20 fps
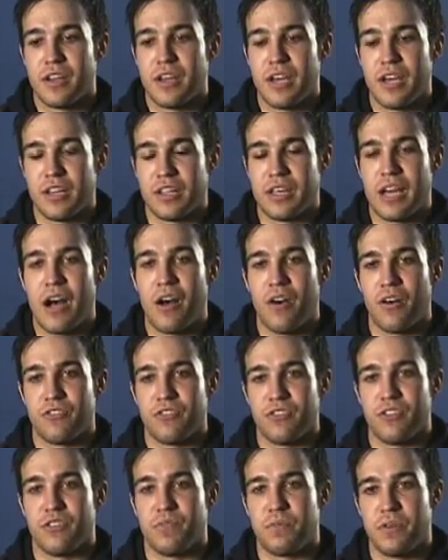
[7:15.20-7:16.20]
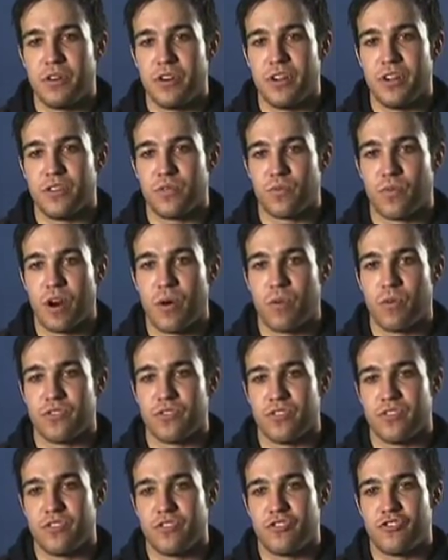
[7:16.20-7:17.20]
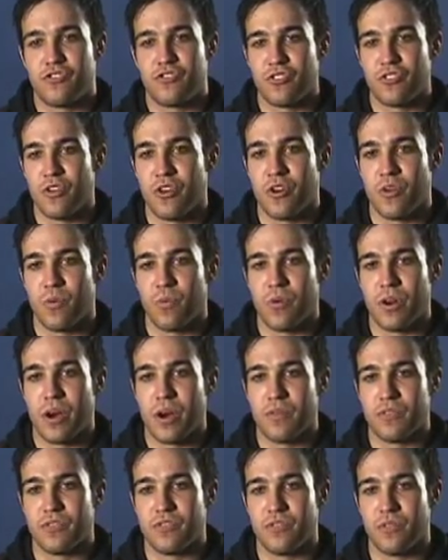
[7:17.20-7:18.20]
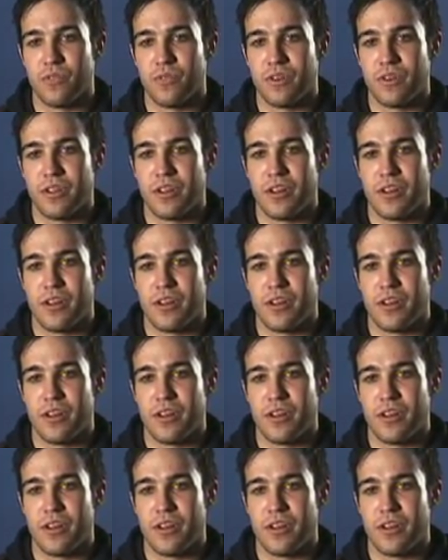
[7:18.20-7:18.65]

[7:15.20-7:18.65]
in college, in these periods where I wasn't sure what I was doing.